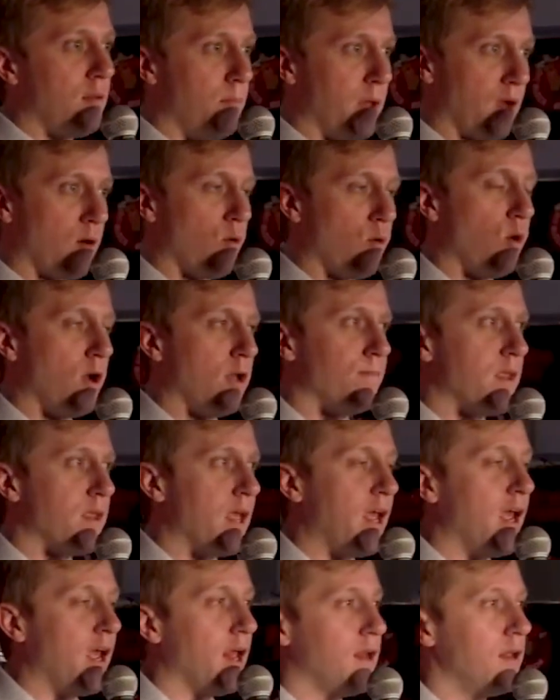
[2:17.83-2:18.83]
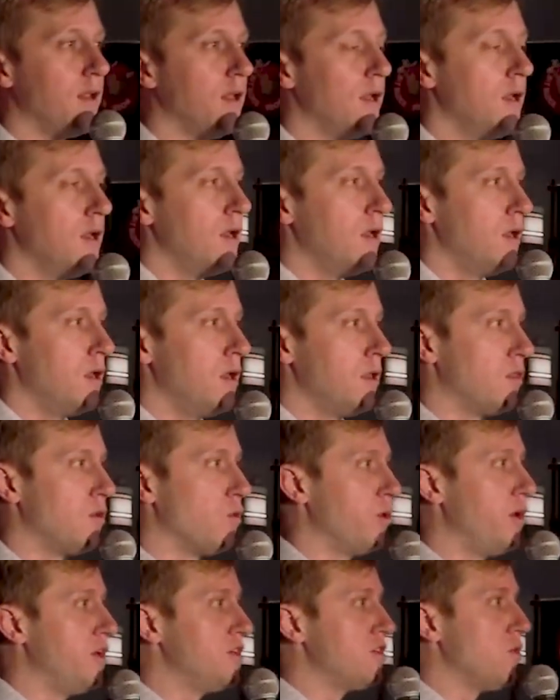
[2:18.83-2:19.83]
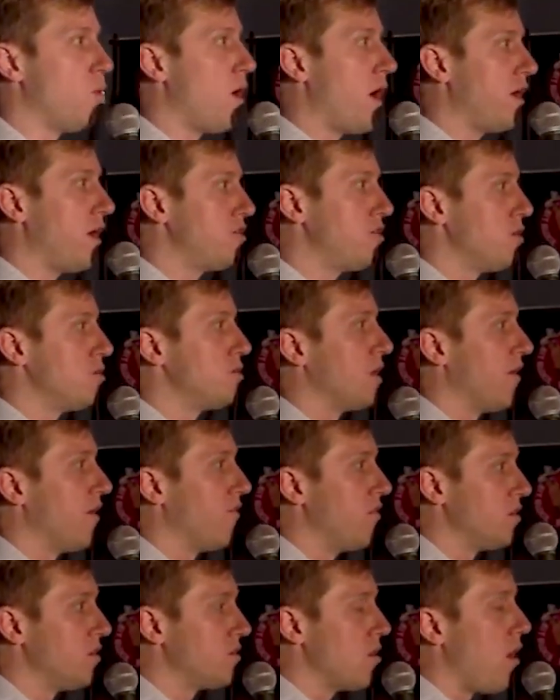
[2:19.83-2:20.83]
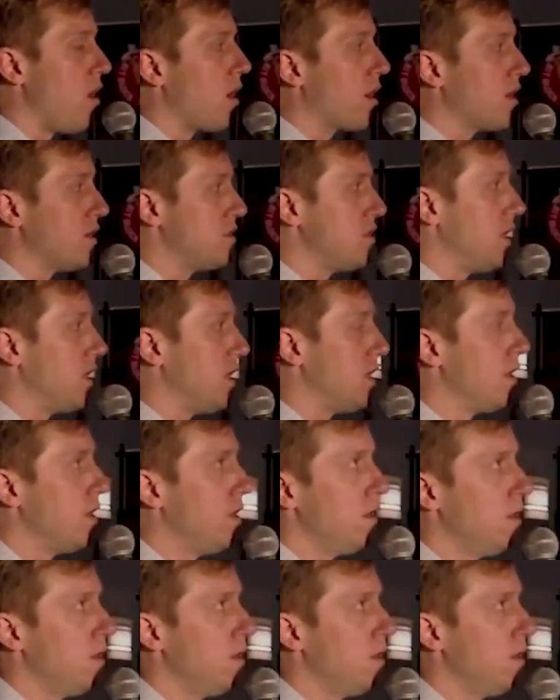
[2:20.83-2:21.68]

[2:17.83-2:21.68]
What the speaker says: than Bitcoin. And the reason why I chose to give this talk is that